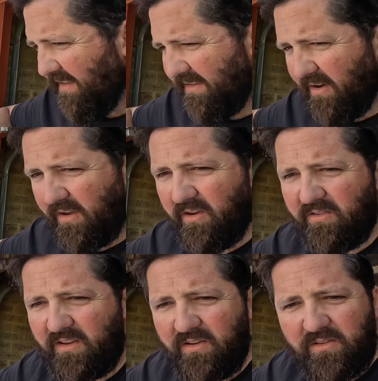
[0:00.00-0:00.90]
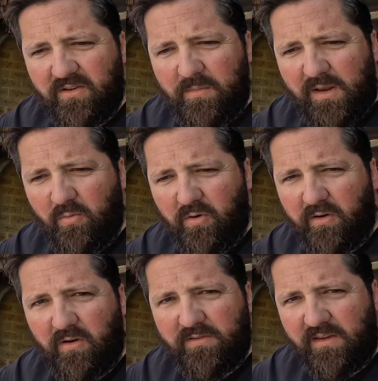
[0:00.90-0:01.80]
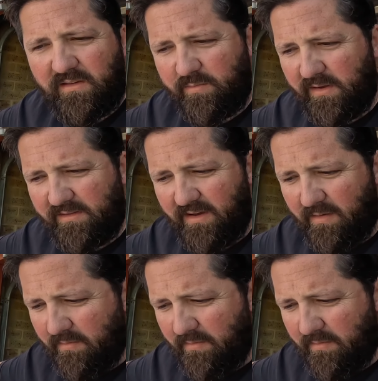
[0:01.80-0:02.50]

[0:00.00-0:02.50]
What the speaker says: Don't usually do too many water crossings, but